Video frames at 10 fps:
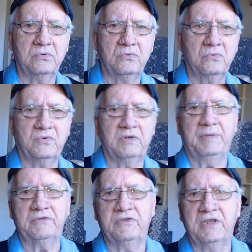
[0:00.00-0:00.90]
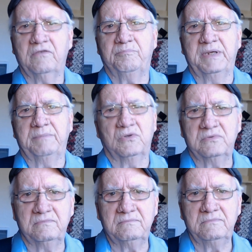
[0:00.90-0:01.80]
What about the other people?
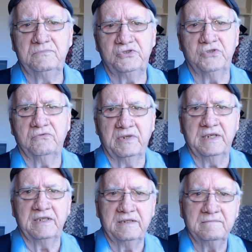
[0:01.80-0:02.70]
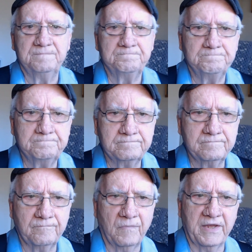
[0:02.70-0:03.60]
Shouldn't they
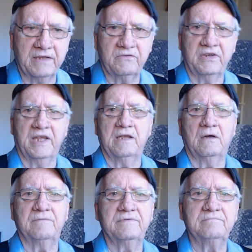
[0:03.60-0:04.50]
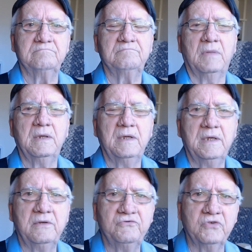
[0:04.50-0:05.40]
get the day off?
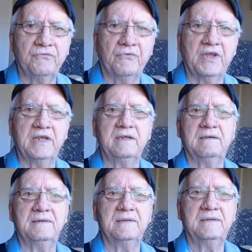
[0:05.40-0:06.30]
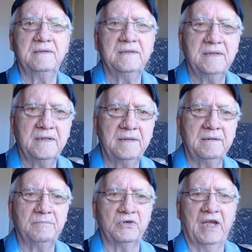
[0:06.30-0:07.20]
Shouldn't they
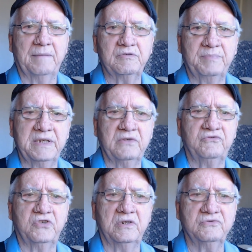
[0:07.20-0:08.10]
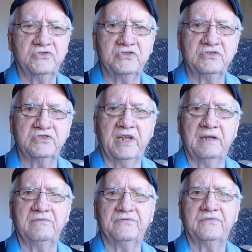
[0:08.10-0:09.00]
perhaps be in church instead
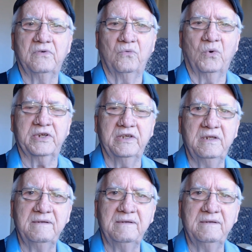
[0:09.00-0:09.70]
of working?